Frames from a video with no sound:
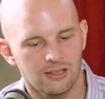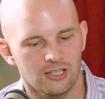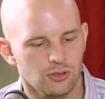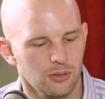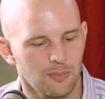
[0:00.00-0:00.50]
And
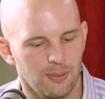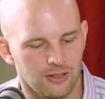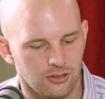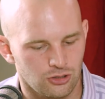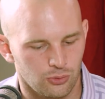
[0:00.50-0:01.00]
that's what I meant by
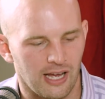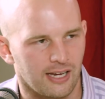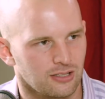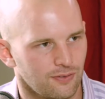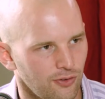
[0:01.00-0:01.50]
the two
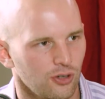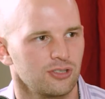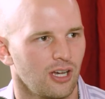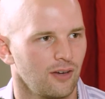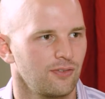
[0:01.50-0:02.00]
acts. The
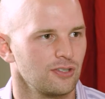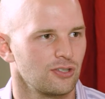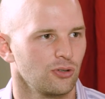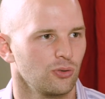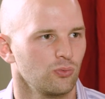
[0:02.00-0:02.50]
first half is
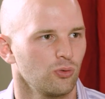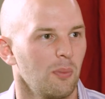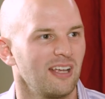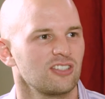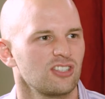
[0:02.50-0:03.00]
the
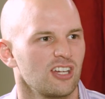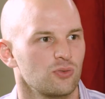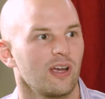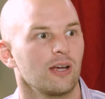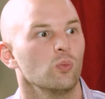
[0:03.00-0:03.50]

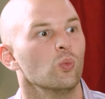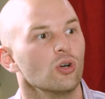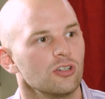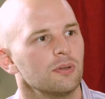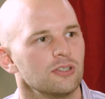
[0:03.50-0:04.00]
romanticized way it
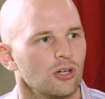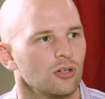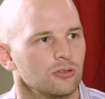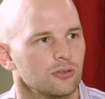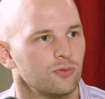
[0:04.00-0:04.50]
would have been
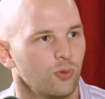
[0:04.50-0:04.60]
told